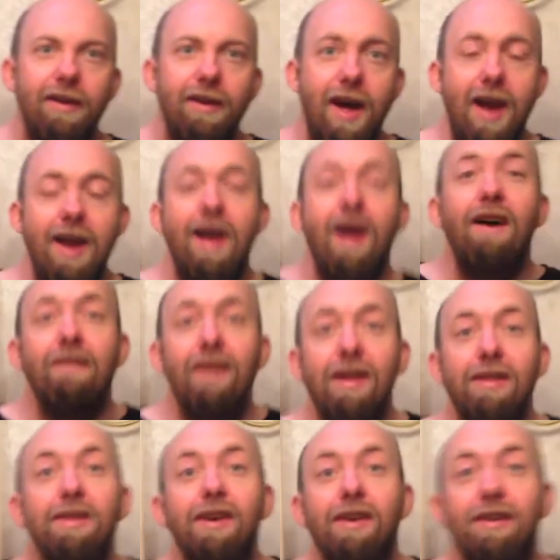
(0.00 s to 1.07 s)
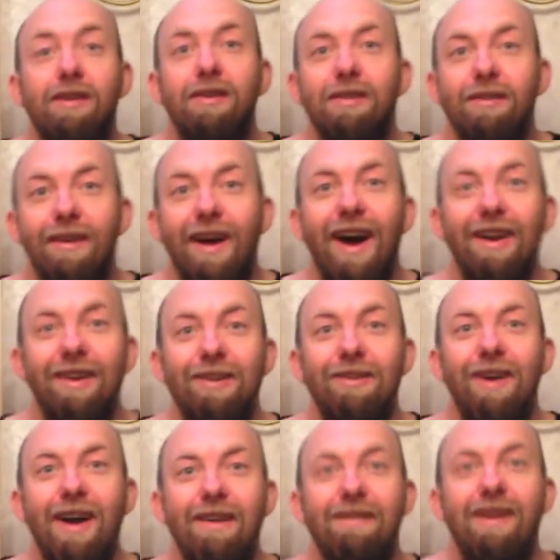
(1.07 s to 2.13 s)
I have ethics. I do
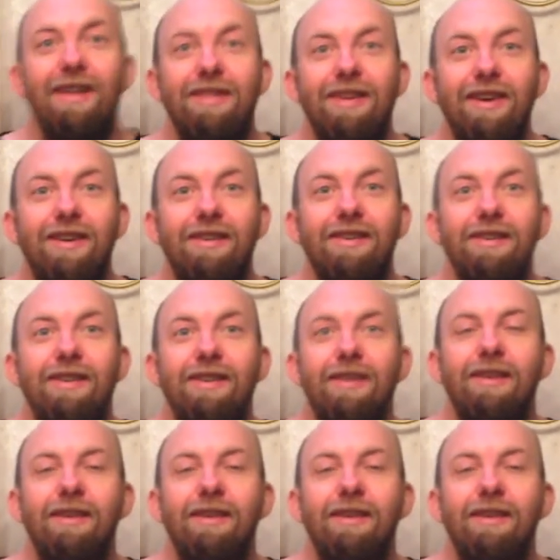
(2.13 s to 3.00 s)
have ethics.